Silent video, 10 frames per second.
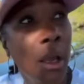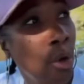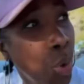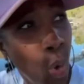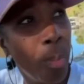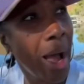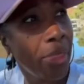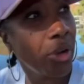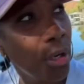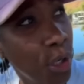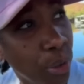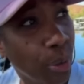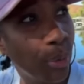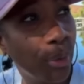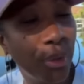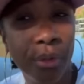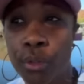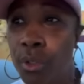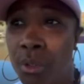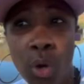who bother who?
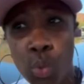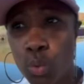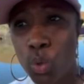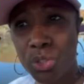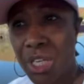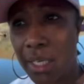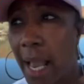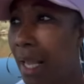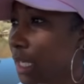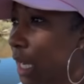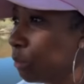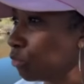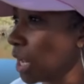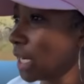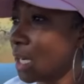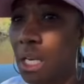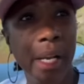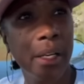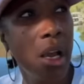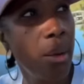Who? Kali come running in
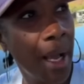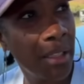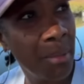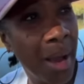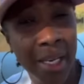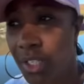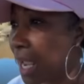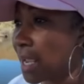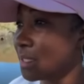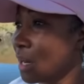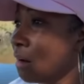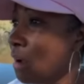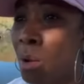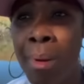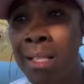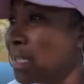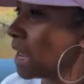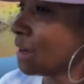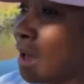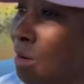there talking about somebody chasing her home. I said,
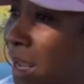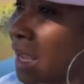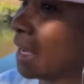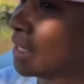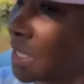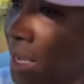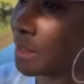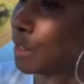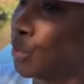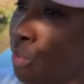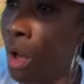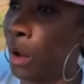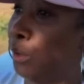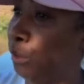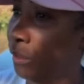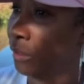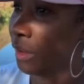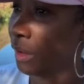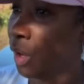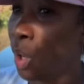I know they ain't chasing you home.
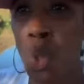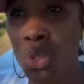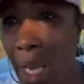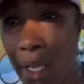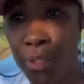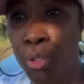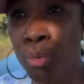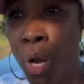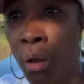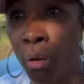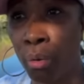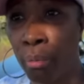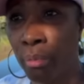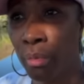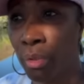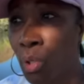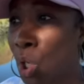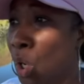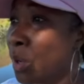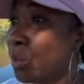Who chasing you home?
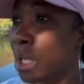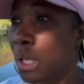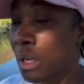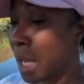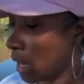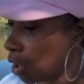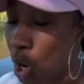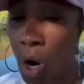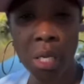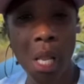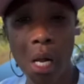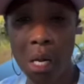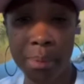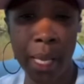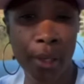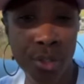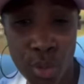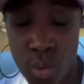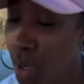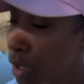girl, we would get in that car, lock up that
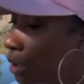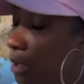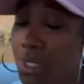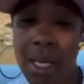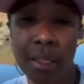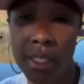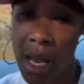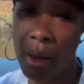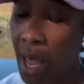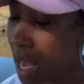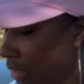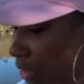store, girl, because at the time I